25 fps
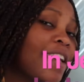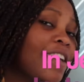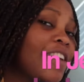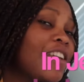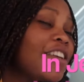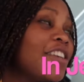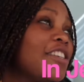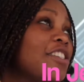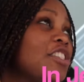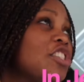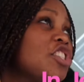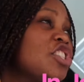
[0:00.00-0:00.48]

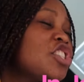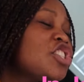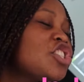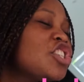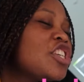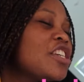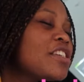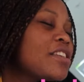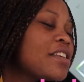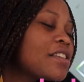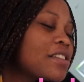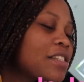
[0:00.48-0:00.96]
in
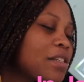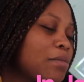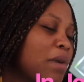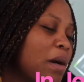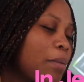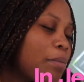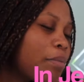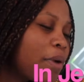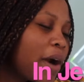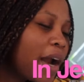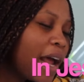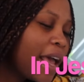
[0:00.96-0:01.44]
Jesus' name I
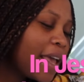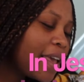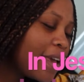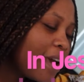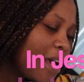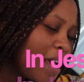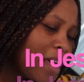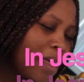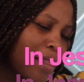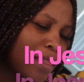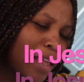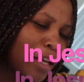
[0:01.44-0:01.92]
pray.
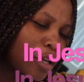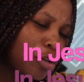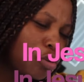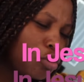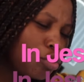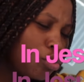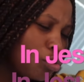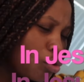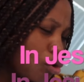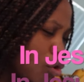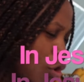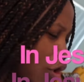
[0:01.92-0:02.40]

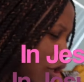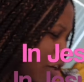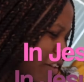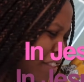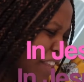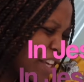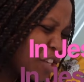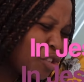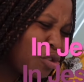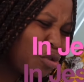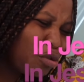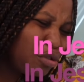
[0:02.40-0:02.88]
Thank you, Lord.
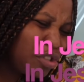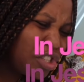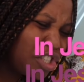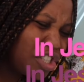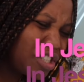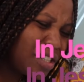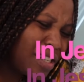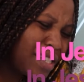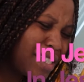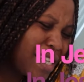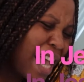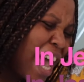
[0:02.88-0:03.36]
Thank you,
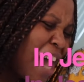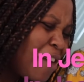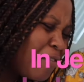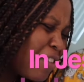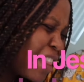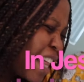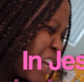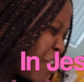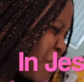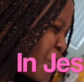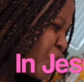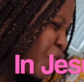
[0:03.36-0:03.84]
Jesus.
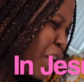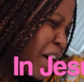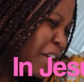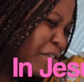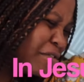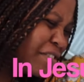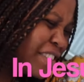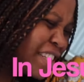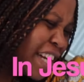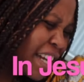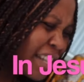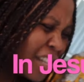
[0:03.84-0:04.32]
For I know you
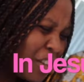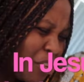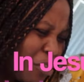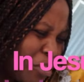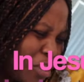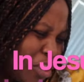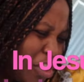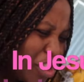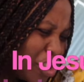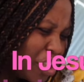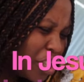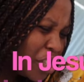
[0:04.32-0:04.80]
have done it,
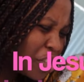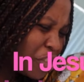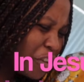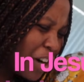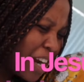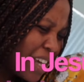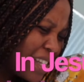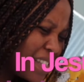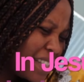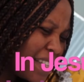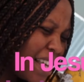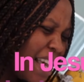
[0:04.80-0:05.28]
Lord Jesus
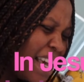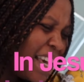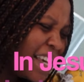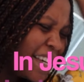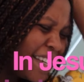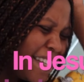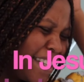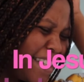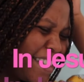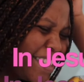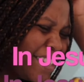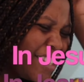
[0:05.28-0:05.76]
Christ.
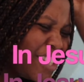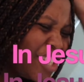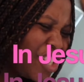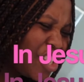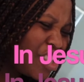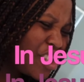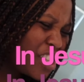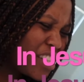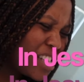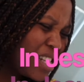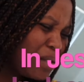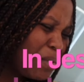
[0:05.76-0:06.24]
In
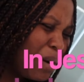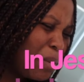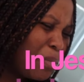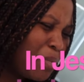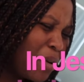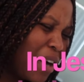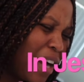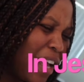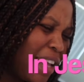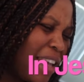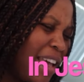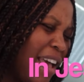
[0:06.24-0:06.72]
Jesus' name I
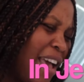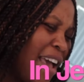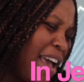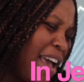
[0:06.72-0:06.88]
pray.